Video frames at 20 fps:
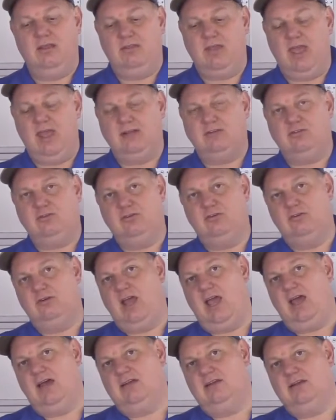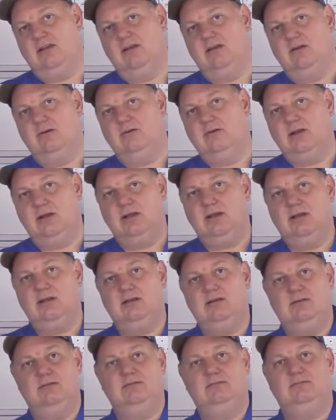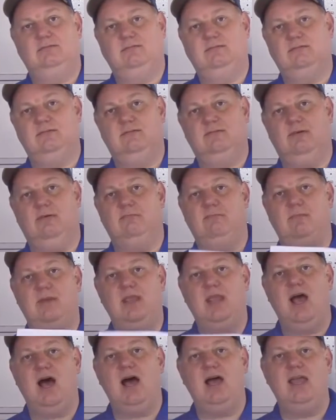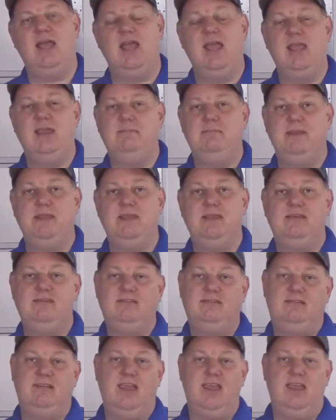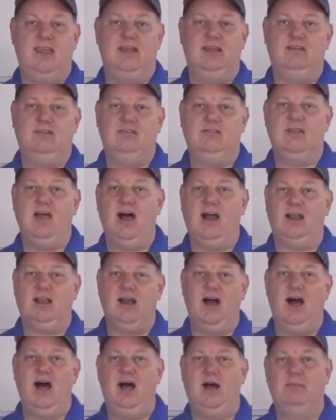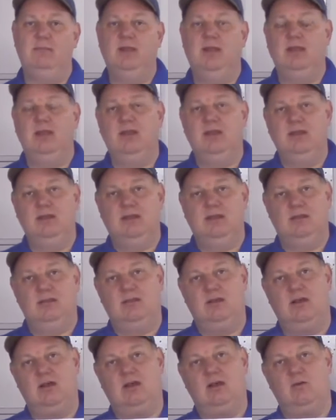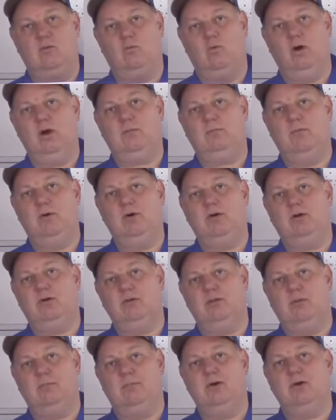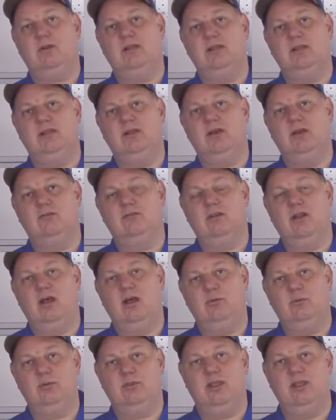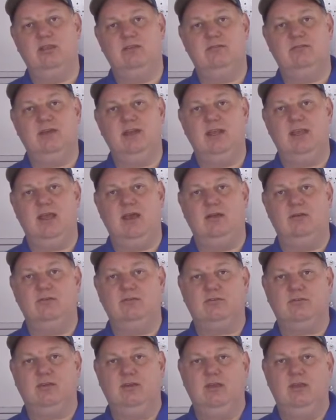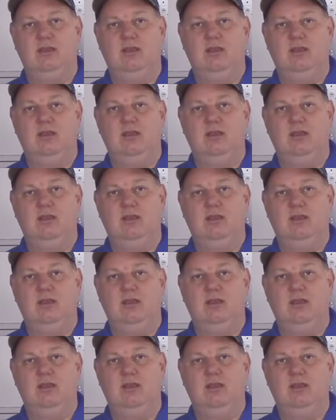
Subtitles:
that you download from biabstands.com the workbook or the booklet that goes along with these videos.